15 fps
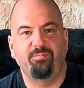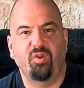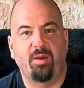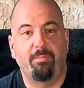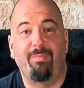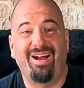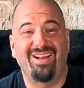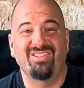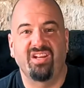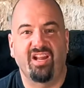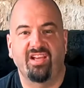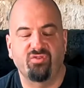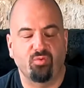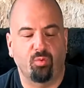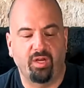
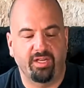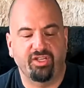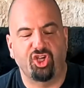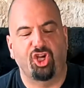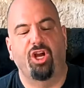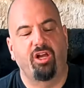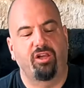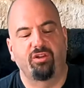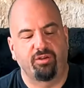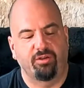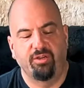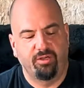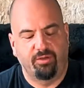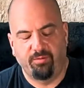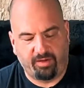homogenized, one color,
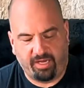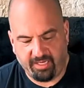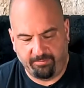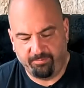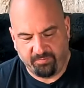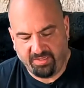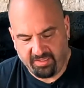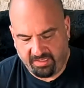right?